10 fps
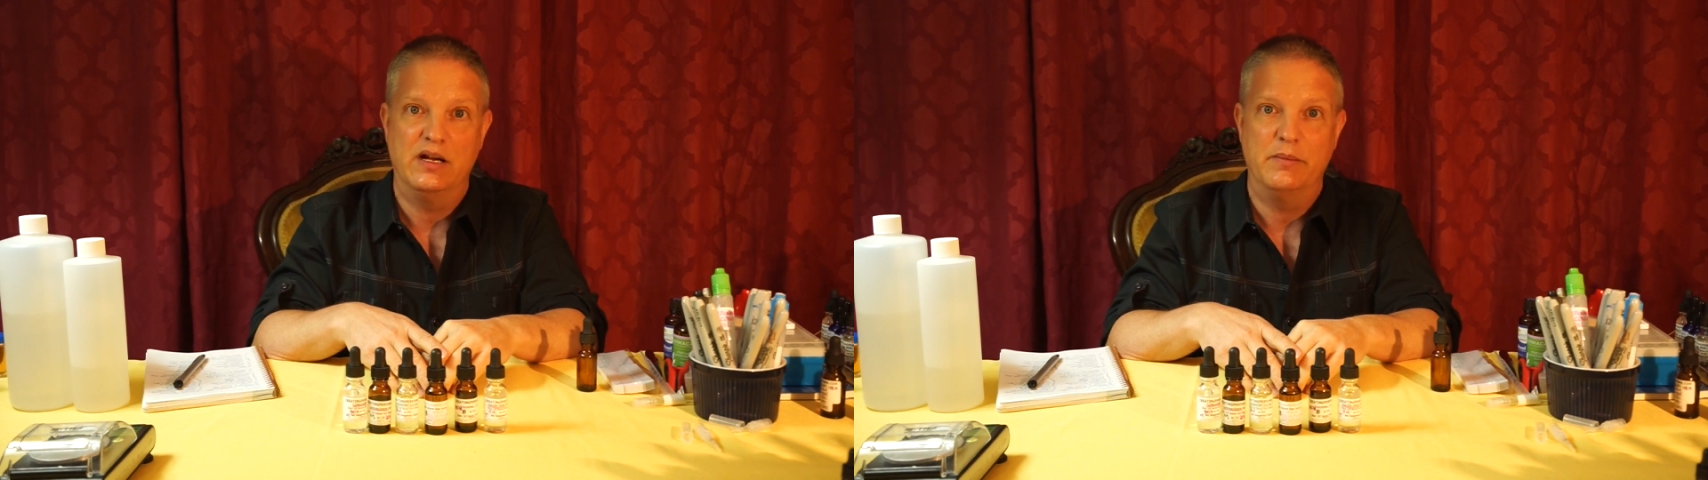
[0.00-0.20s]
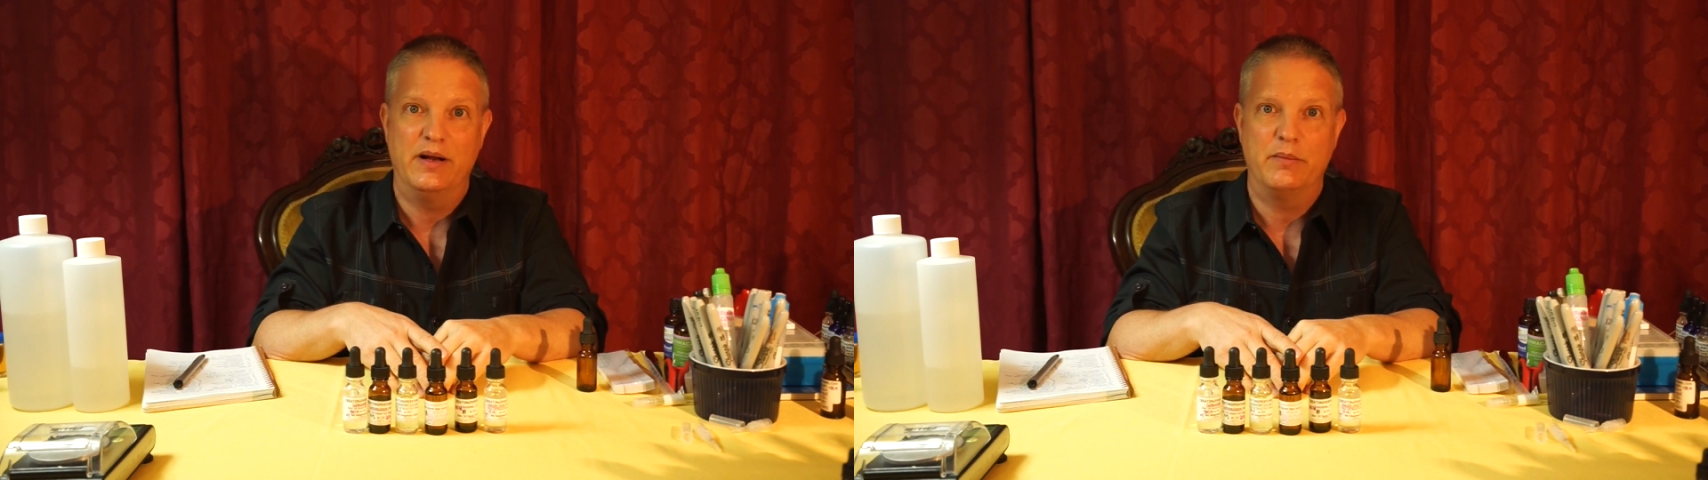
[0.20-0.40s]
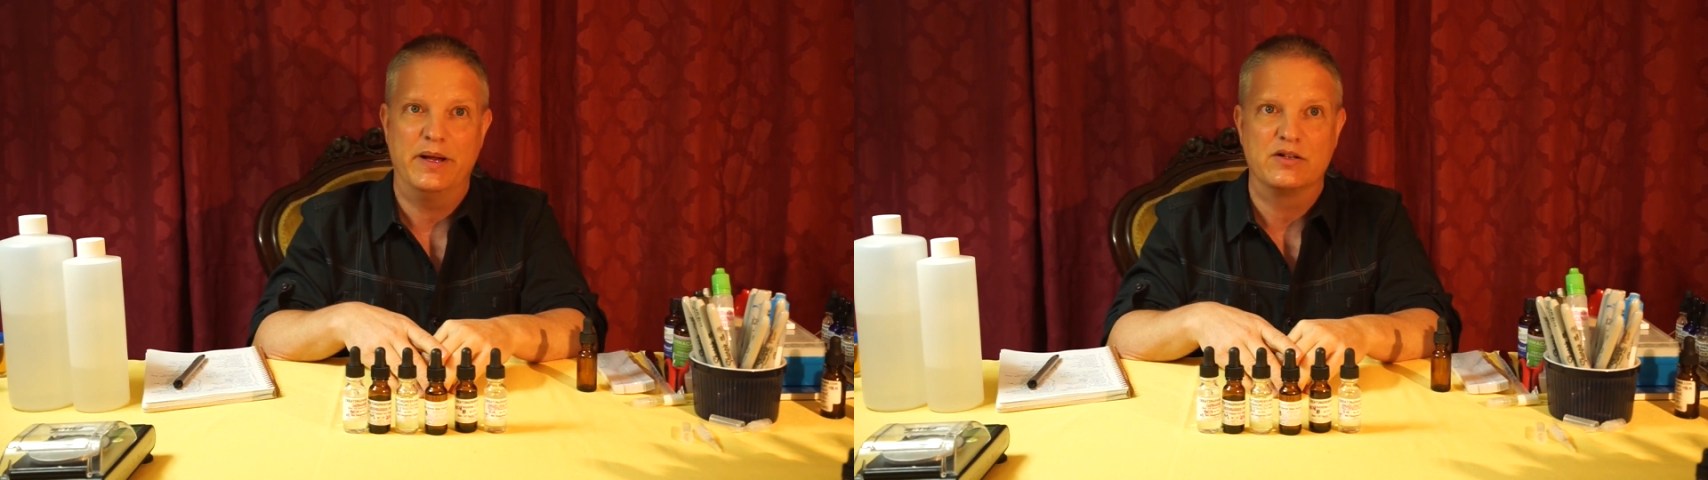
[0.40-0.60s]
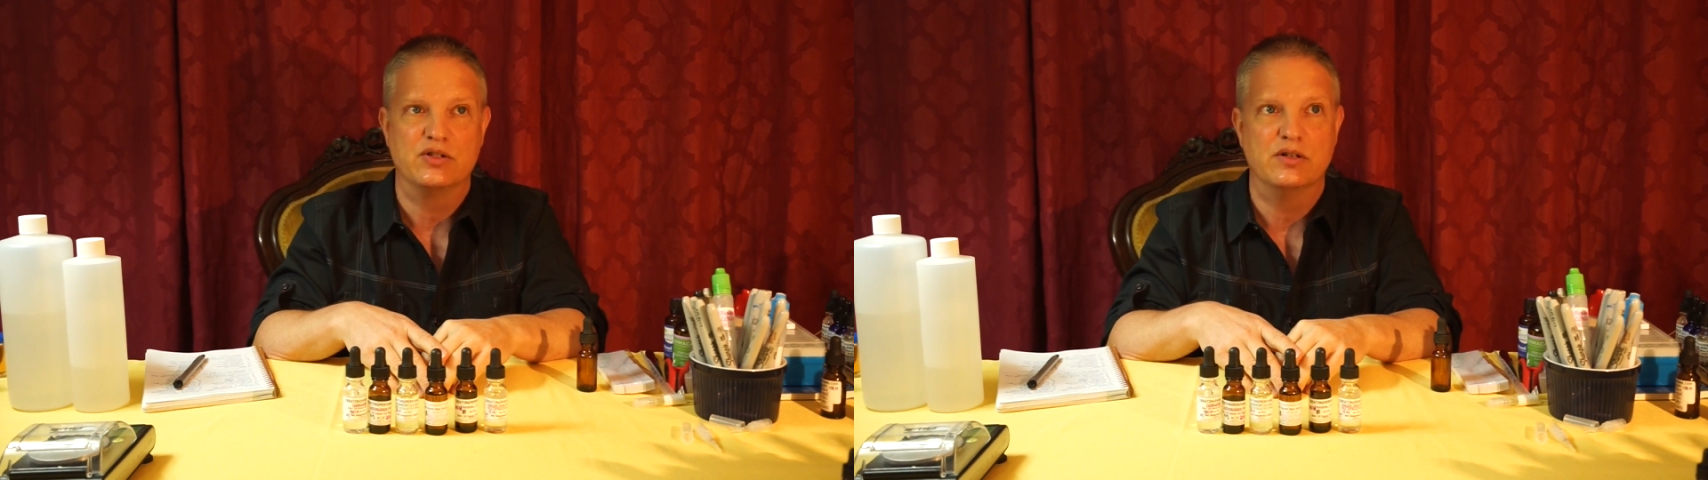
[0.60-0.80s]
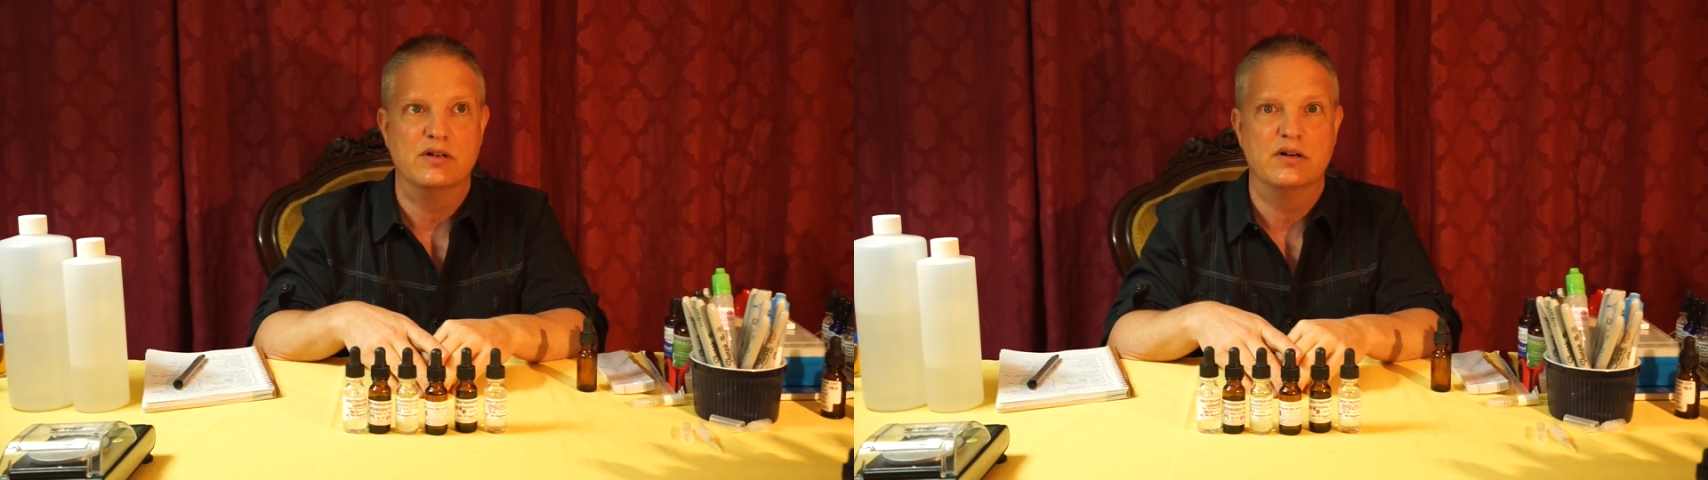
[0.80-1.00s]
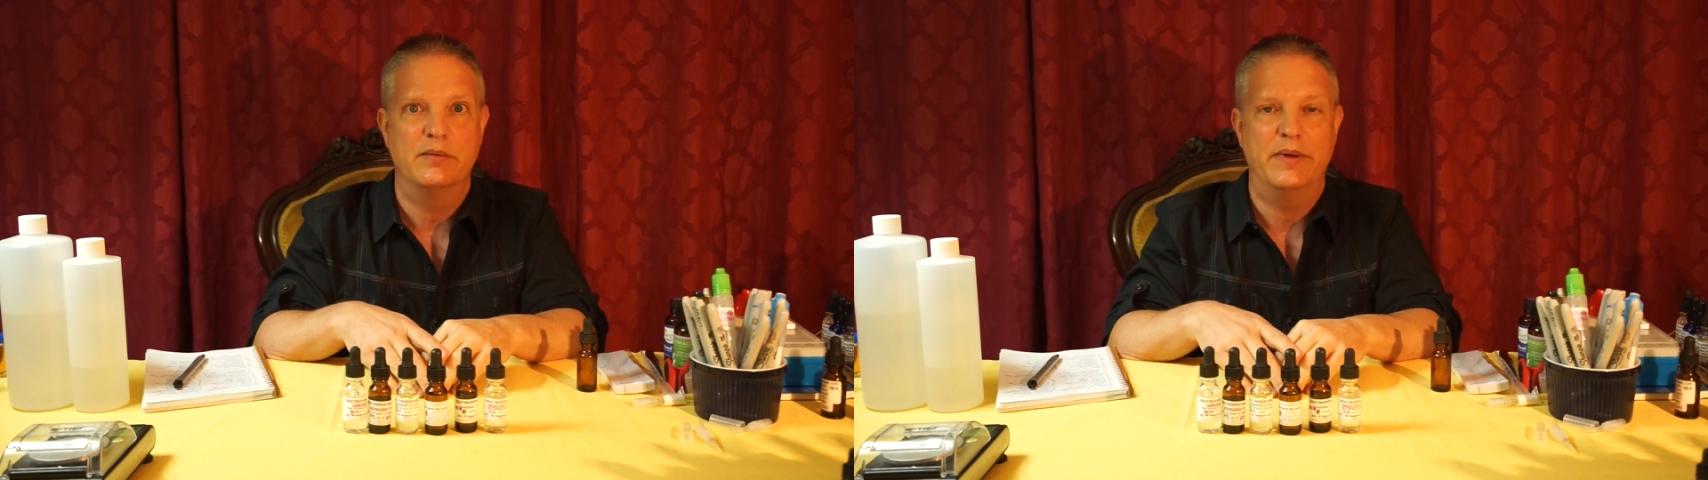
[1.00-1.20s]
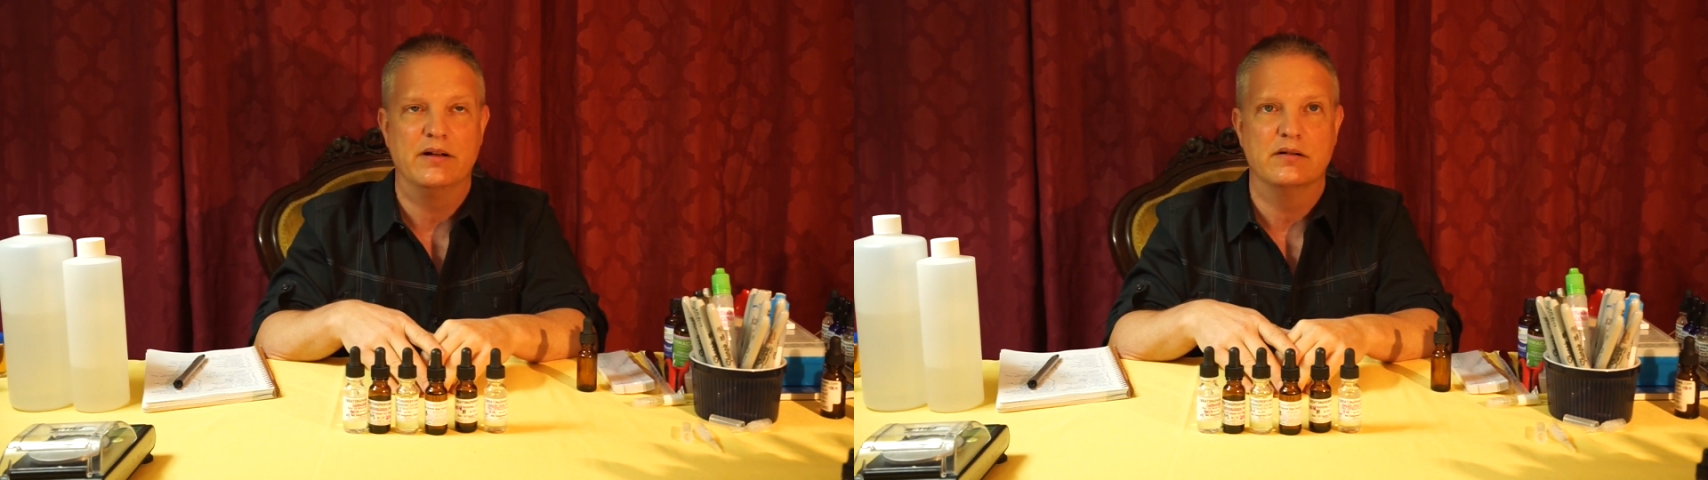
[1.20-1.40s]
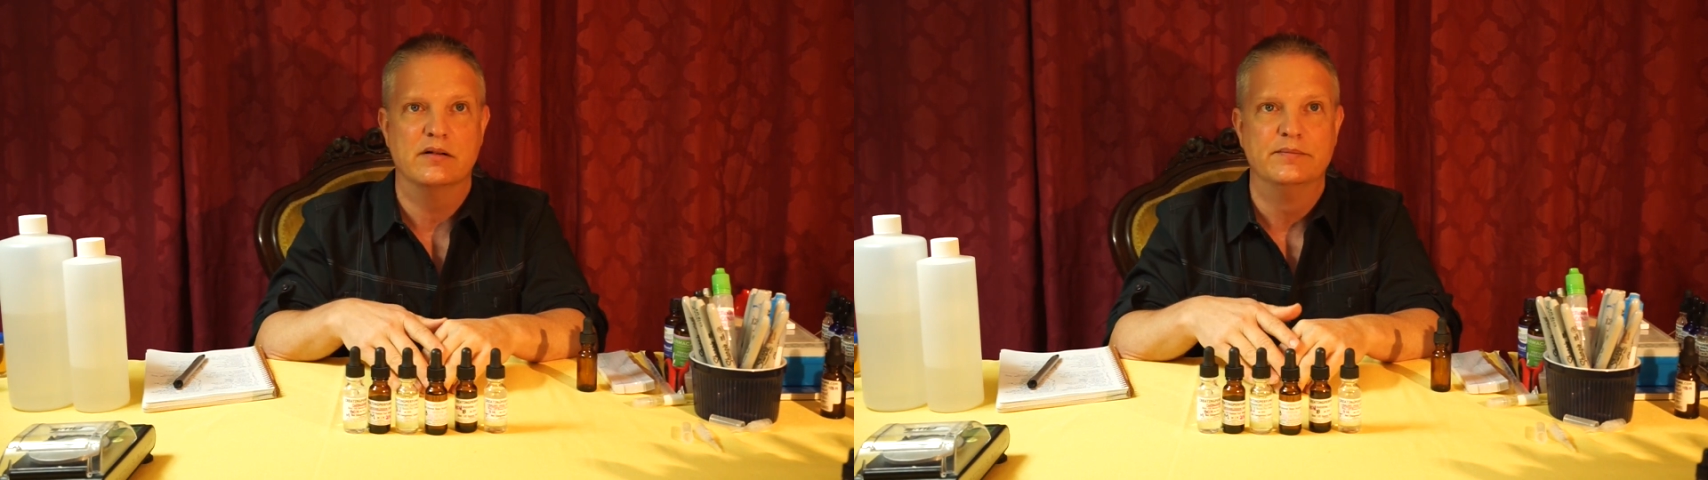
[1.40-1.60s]
and a better picture, a
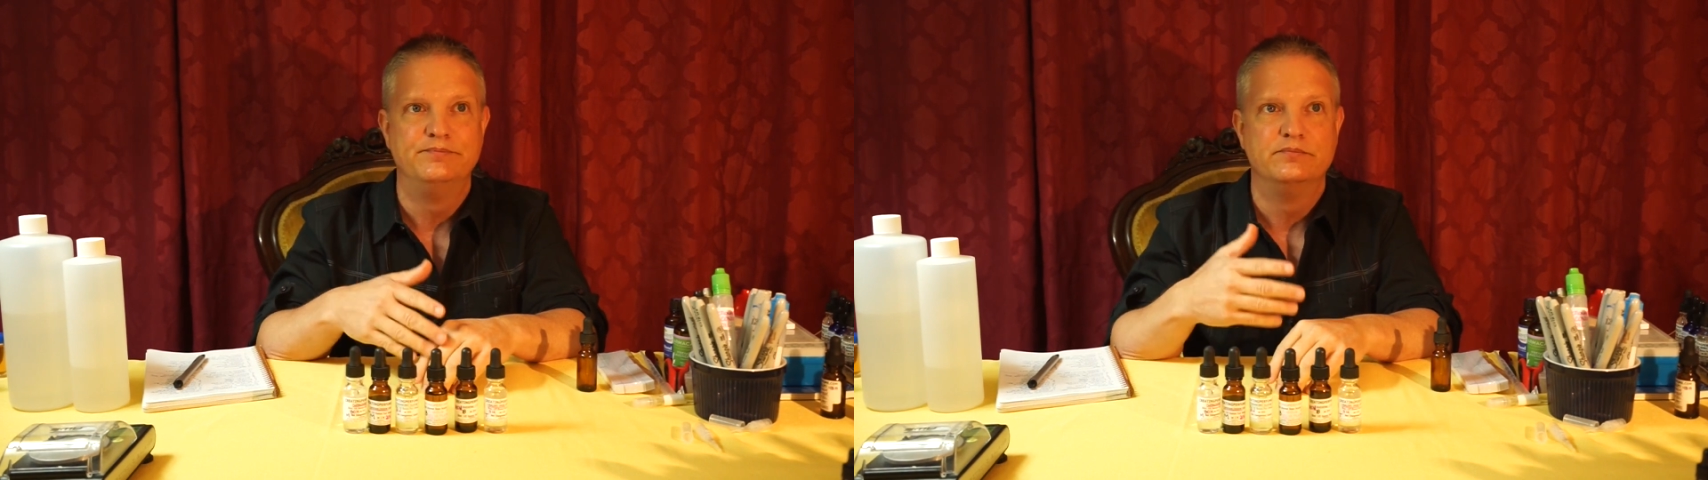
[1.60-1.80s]
better